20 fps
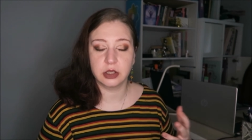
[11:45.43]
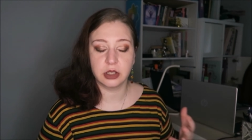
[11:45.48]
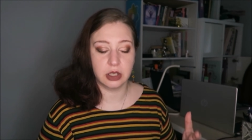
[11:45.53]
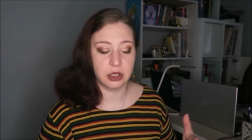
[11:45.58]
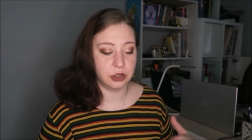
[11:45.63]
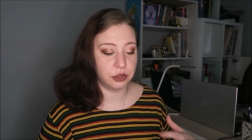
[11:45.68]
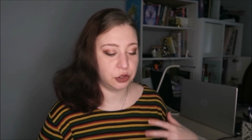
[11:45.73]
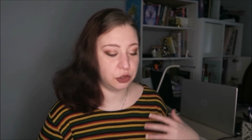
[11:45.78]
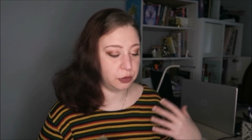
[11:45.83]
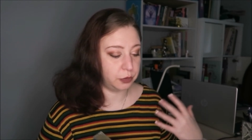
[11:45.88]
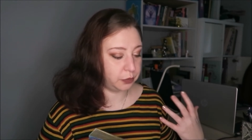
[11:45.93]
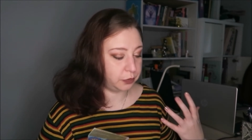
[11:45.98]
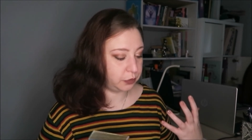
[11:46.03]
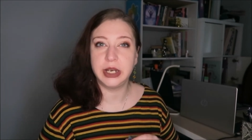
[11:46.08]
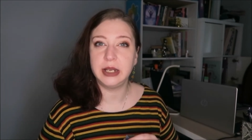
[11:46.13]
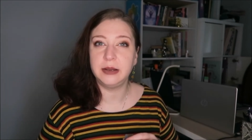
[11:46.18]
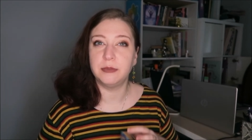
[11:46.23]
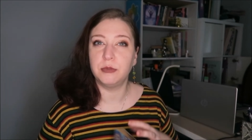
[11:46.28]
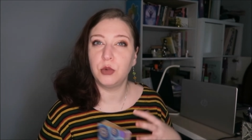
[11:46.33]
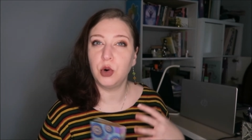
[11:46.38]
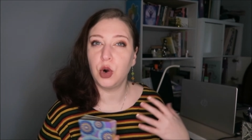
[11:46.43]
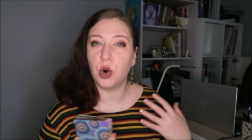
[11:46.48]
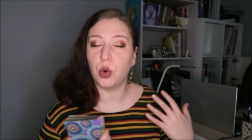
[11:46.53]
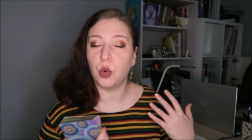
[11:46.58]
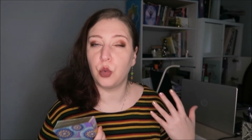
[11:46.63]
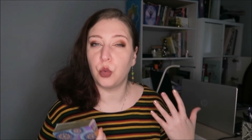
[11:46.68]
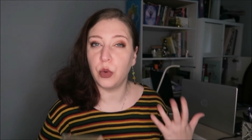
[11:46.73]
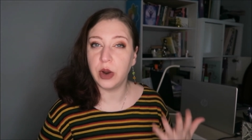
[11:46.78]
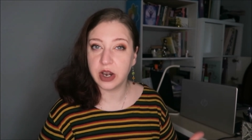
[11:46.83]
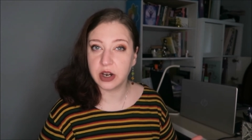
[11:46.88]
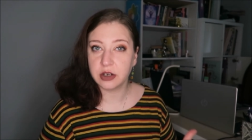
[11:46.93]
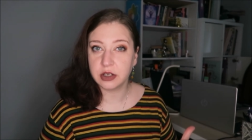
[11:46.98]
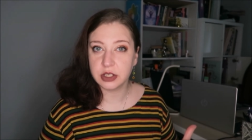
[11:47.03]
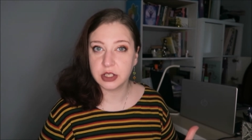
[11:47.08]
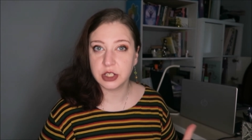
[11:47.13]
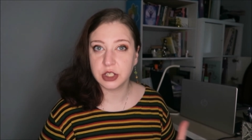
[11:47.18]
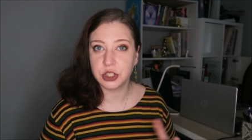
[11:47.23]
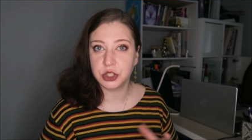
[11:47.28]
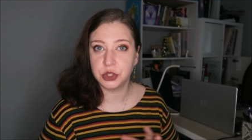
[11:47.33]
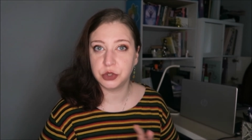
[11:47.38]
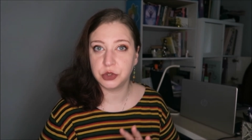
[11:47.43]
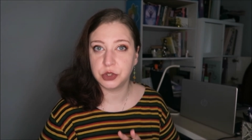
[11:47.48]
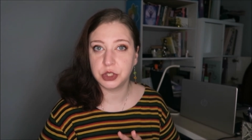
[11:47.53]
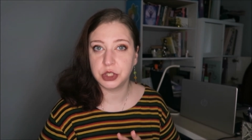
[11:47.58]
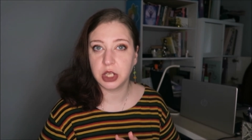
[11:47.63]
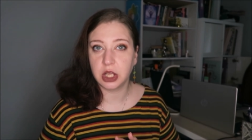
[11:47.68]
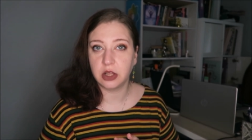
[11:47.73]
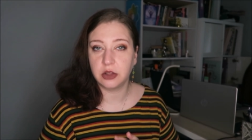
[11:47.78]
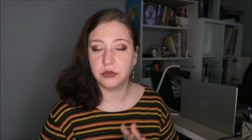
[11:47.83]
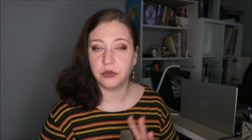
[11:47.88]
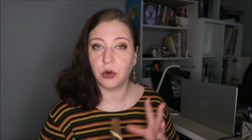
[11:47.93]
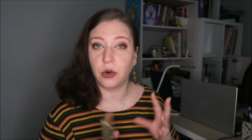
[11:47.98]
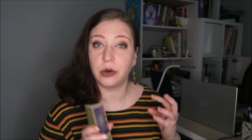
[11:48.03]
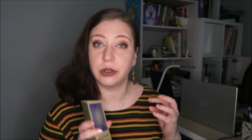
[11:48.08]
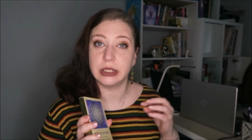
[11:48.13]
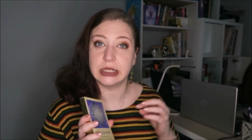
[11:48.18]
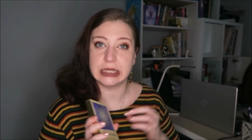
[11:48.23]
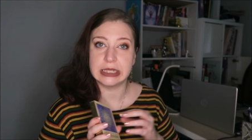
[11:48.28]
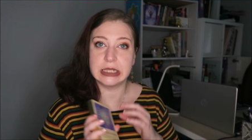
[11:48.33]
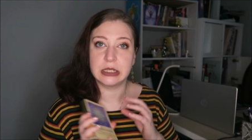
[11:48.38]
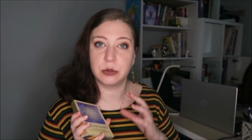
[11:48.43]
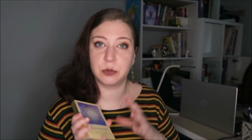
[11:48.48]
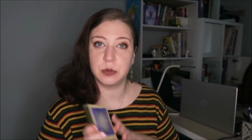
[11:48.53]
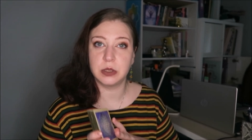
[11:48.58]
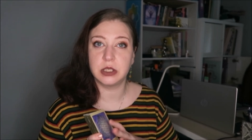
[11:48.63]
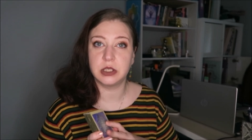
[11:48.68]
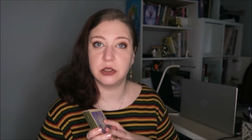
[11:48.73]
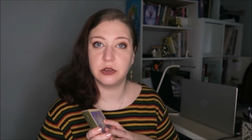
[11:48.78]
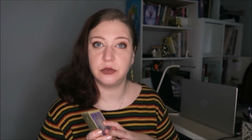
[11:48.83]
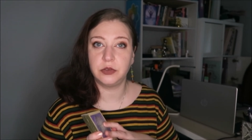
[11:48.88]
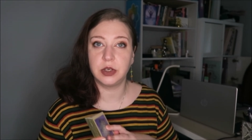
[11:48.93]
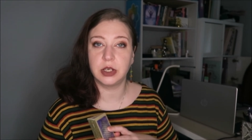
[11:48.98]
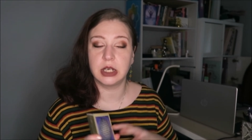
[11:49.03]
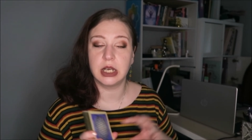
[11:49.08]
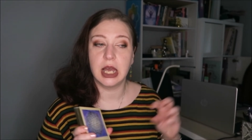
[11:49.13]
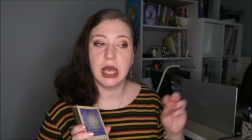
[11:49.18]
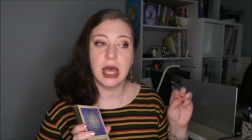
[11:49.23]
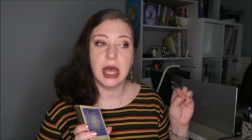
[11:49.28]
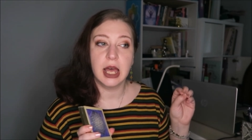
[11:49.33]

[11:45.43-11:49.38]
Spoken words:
and to bring more awareness to yourself on this specific